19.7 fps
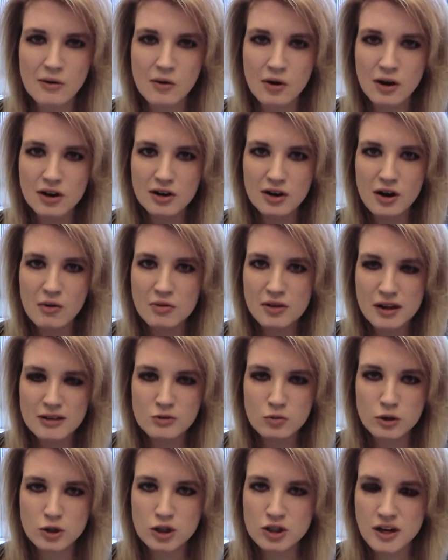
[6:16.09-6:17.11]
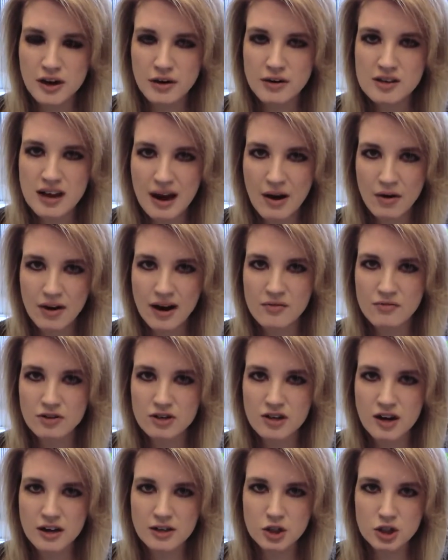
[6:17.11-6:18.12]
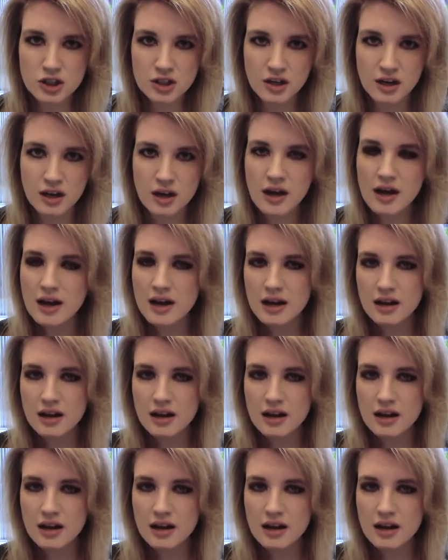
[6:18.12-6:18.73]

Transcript: Or, when they switched Terrence Howard out for Don Cheadle.